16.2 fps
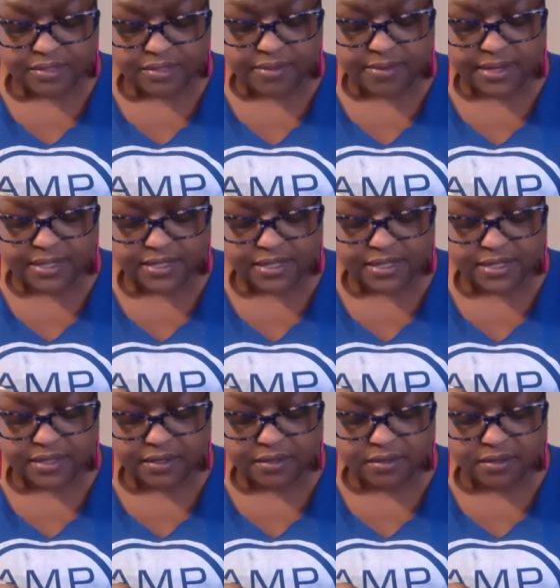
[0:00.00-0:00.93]
what makes
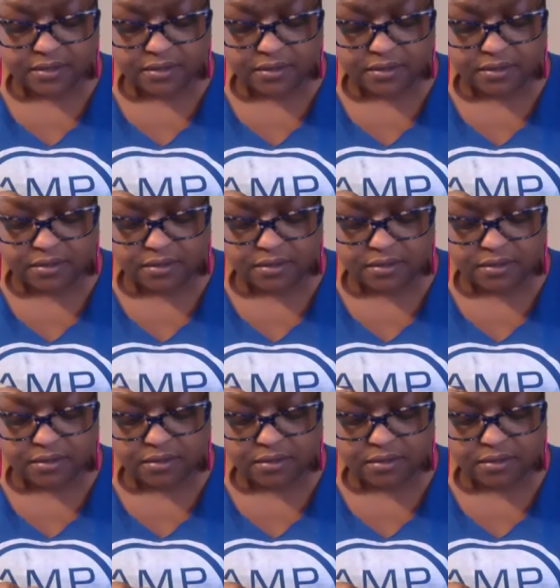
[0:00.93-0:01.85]
it,
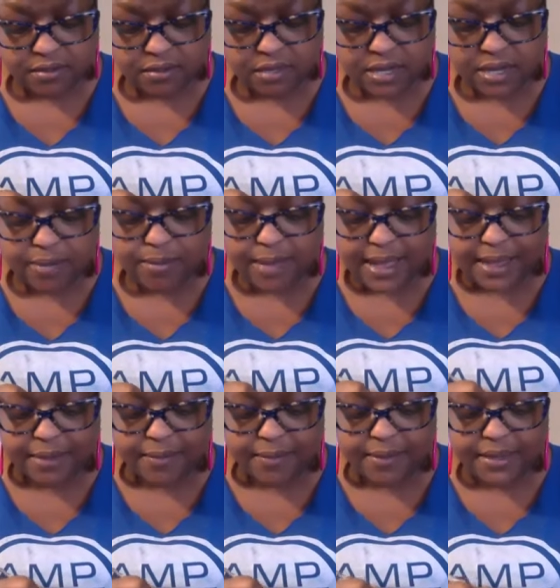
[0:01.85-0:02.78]
in my
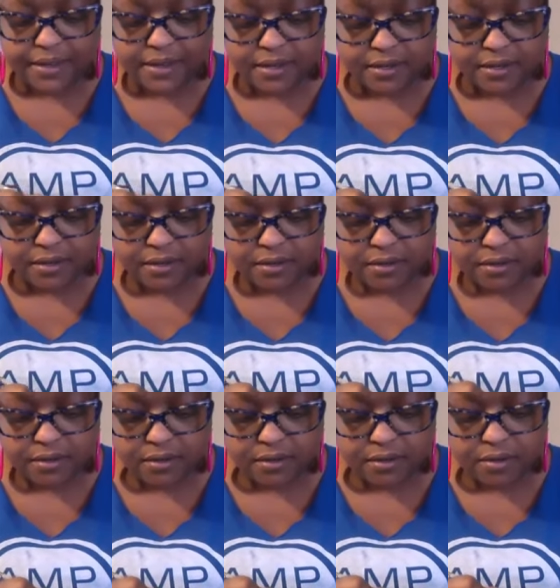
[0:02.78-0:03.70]
opinion,
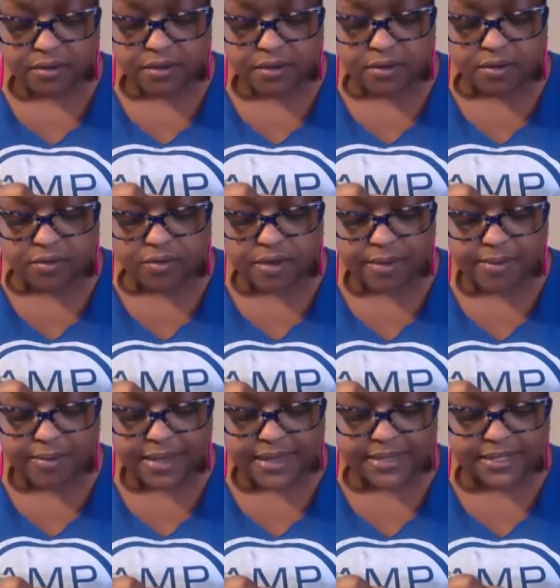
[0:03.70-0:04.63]
what
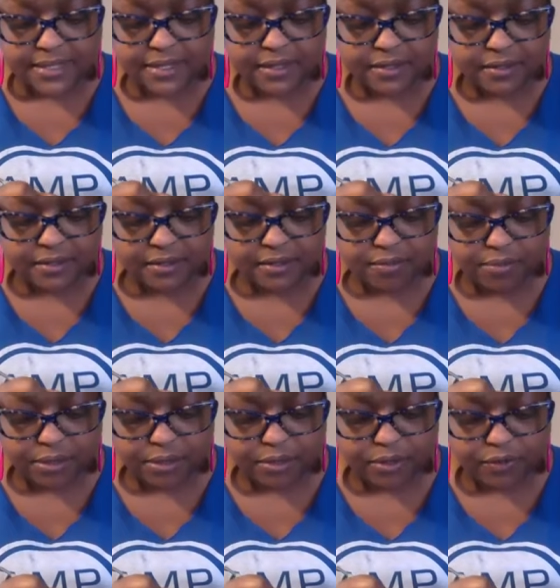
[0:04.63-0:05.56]
makes it
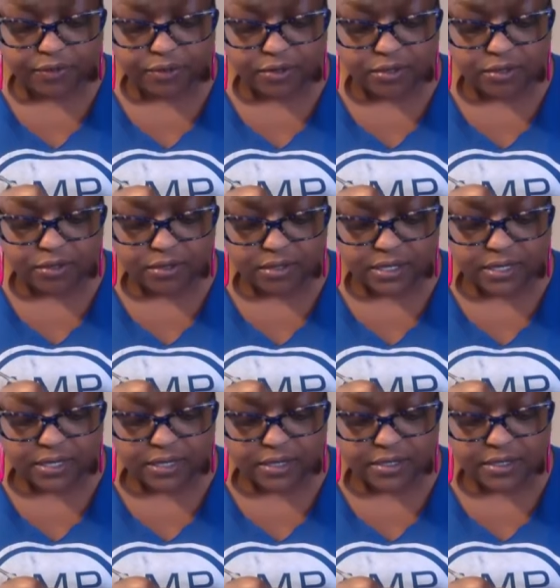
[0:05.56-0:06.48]
beautiful.
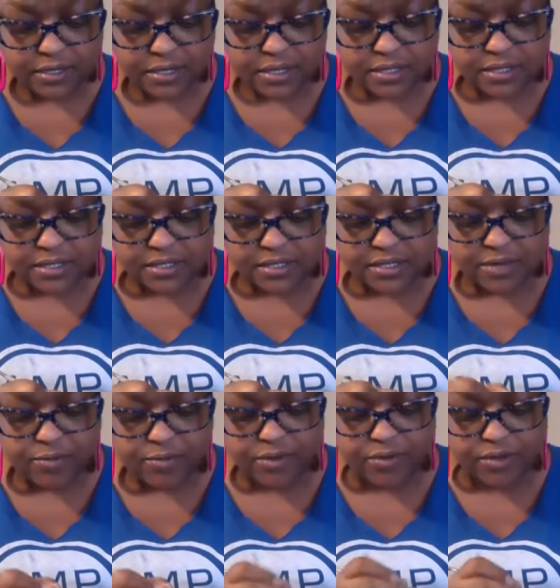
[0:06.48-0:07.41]
And
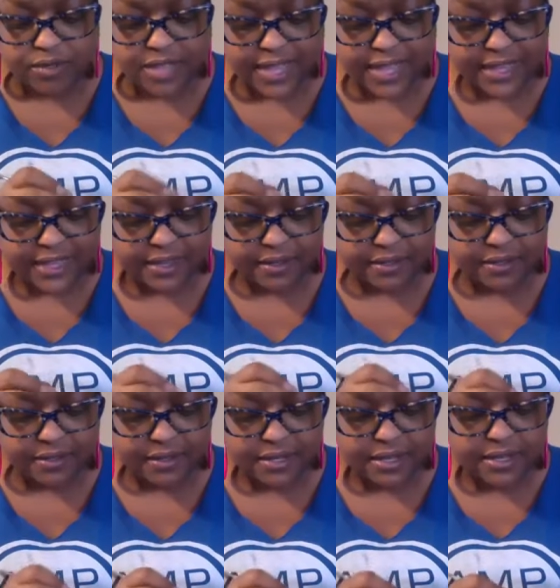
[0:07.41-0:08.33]
someone will like it.
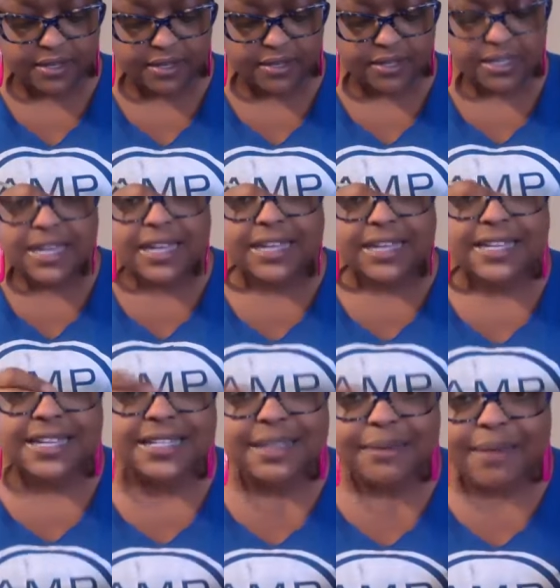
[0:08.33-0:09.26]
And it
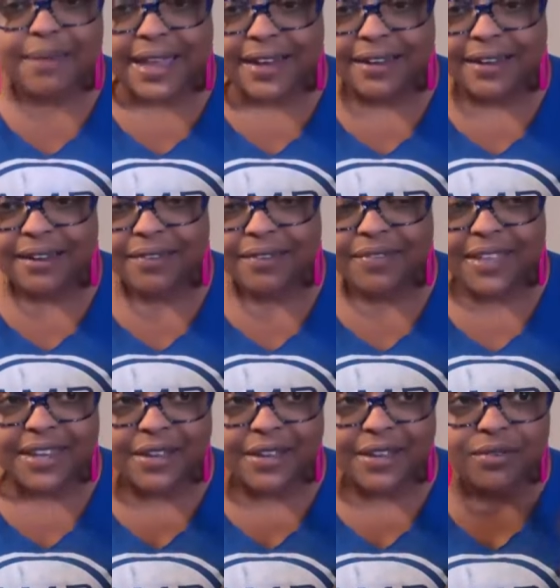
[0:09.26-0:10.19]
doesn't matter if they
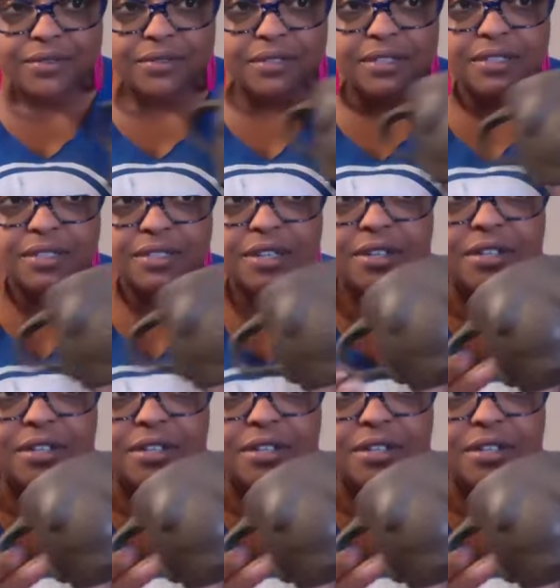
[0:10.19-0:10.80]
don't, as long